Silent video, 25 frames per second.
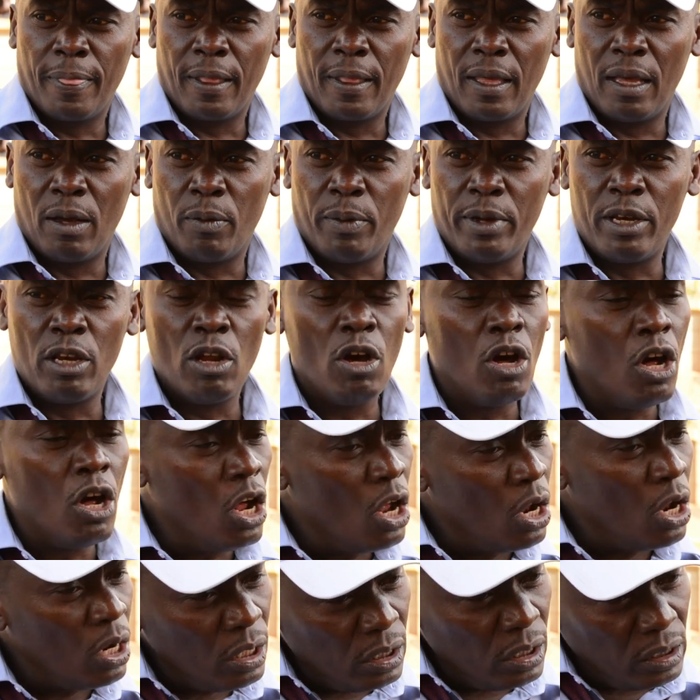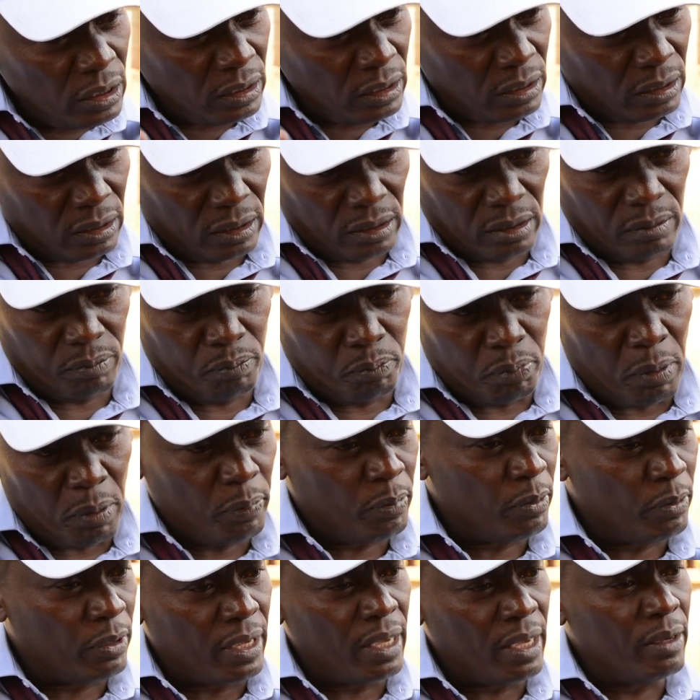And when all these
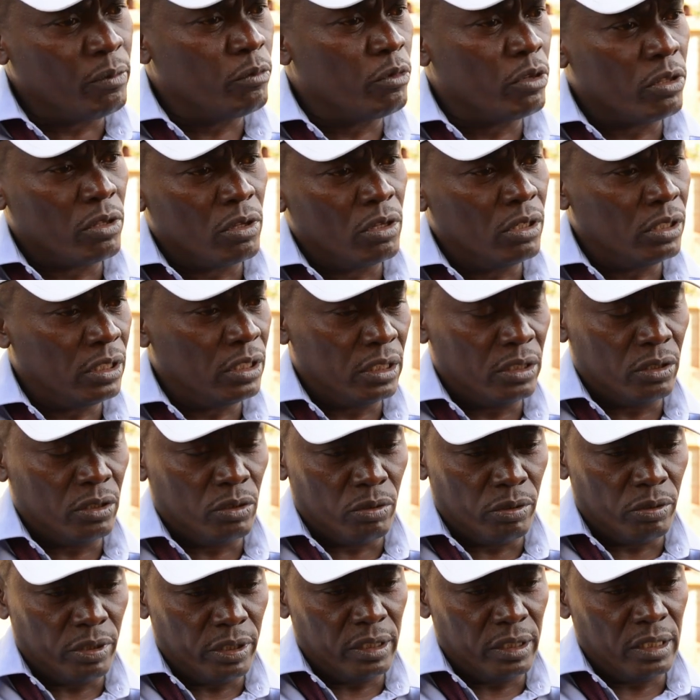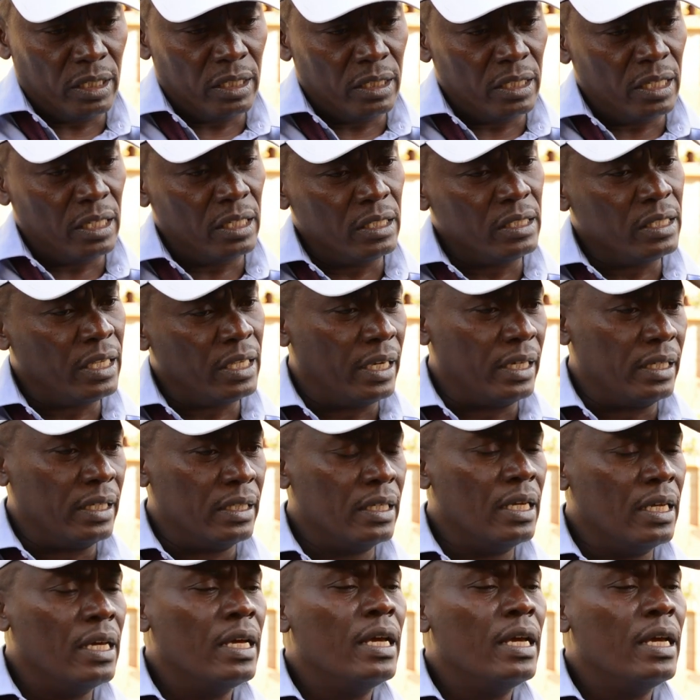people came with all these stories, and they said,